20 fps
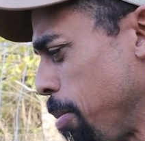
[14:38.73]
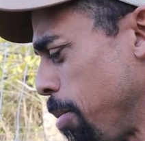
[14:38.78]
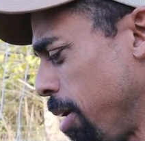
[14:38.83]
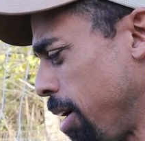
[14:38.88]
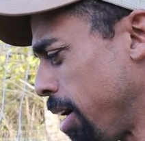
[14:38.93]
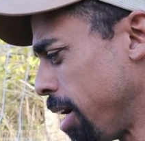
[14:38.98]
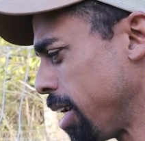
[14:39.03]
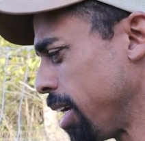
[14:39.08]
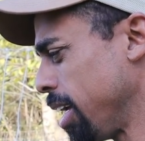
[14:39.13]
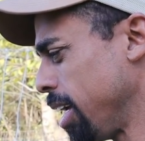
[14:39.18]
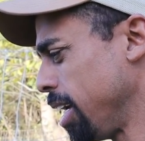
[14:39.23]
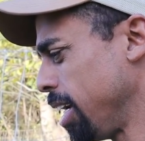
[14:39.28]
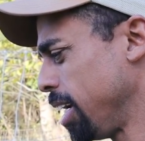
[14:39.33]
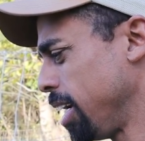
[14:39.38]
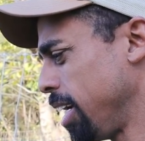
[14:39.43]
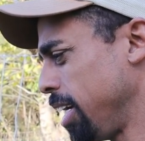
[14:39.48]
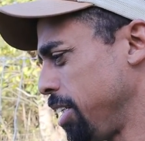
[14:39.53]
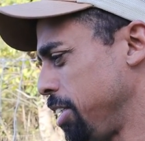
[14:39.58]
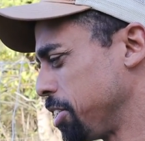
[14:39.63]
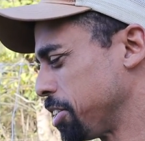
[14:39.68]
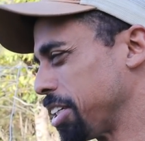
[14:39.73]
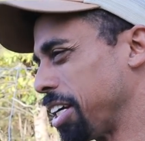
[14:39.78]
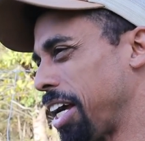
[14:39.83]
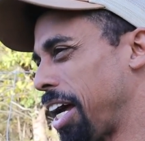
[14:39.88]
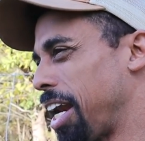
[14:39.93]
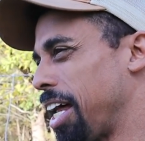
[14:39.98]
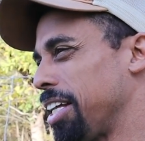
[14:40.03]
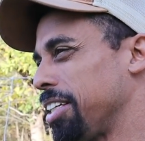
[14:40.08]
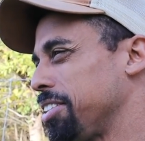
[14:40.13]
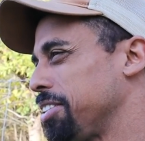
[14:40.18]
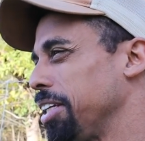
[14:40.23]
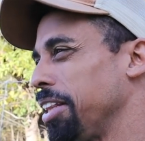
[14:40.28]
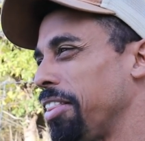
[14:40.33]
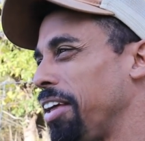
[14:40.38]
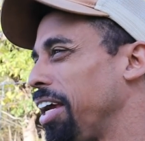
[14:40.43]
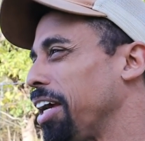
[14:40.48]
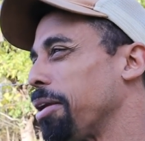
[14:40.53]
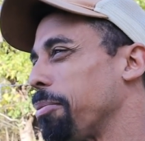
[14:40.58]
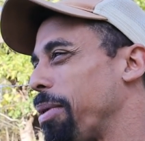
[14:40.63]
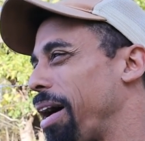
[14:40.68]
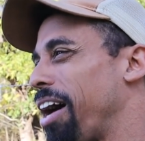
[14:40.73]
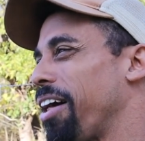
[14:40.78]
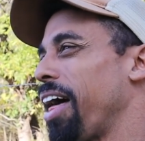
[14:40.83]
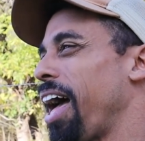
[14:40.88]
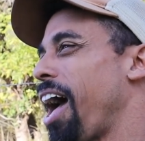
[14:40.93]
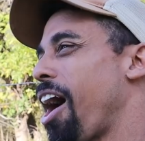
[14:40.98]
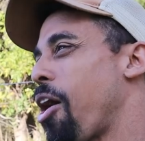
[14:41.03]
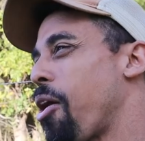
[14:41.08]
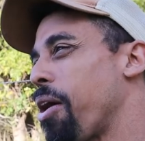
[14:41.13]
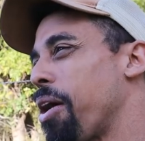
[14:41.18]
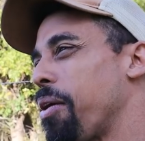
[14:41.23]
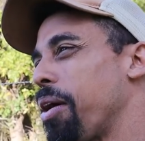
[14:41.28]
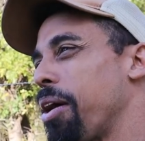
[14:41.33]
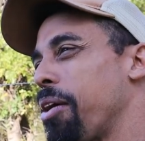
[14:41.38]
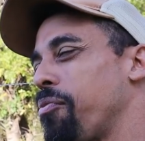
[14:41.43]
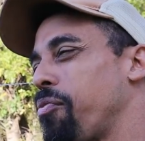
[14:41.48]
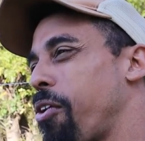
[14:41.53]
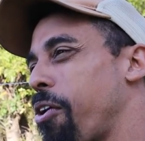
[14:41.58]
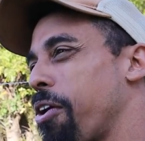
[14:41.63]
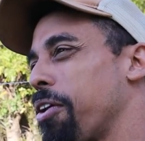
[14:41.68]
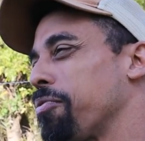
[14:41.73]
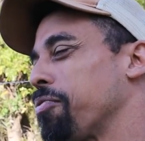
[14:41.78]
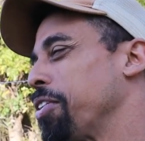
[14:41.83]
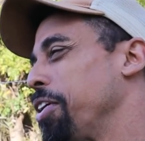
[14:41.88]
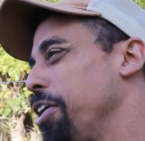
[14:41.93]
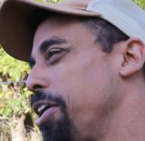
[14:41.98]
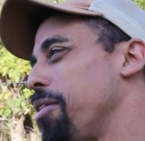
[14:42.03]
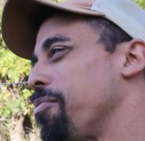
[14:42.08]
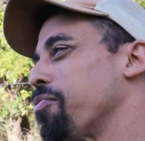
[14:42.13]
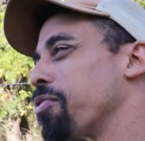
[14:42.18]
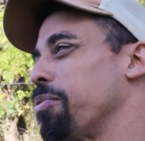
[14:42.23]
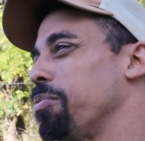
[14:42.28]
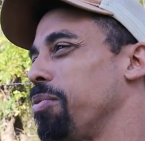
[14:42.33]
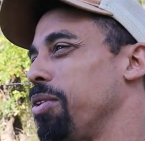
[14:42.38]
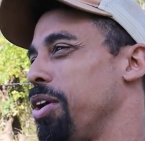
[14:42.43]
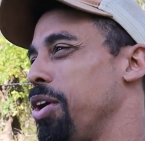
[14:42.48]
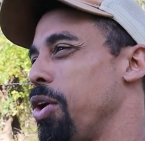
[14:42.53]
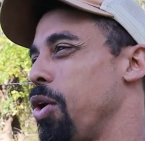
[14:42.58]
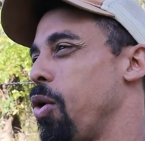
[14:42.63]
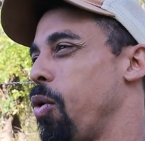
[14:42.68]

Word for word: But it just kind of thinking about how far I've come from